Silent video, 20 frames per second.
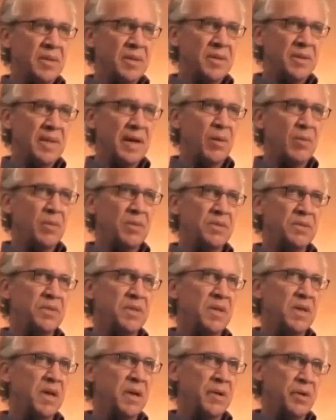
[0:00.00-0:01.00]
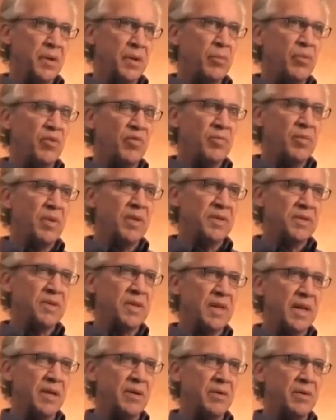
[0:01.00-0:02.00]
That was a number of months
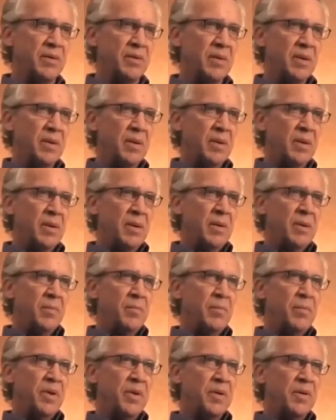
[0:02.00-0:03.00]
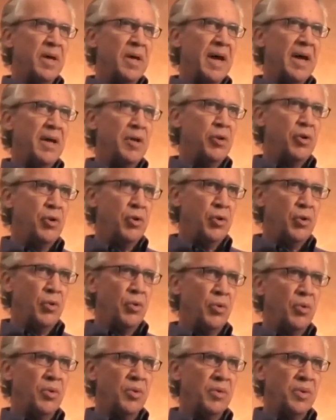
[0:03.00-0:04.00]
later. But I
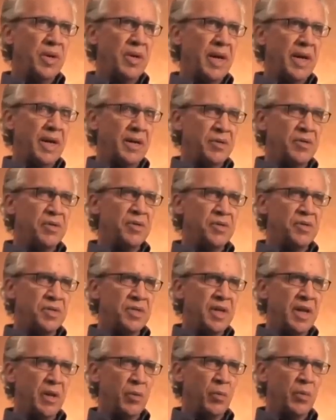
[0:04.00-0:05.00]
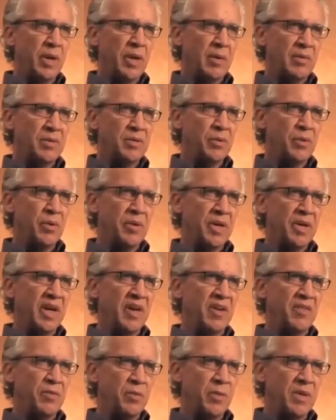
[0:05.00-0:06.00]
knew that I had just seen what I was going to
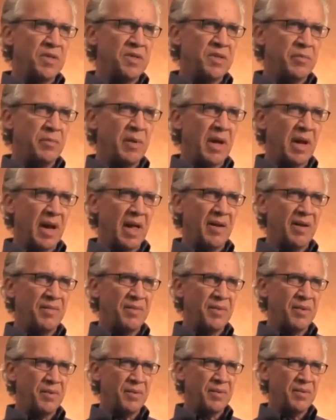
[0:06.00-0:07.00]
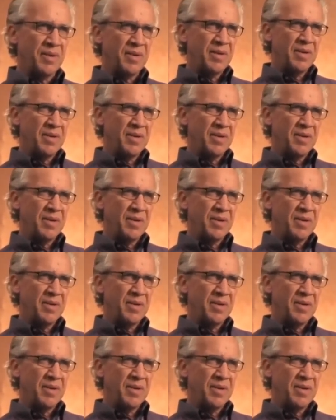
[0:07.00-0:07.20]
give the rest of my life to.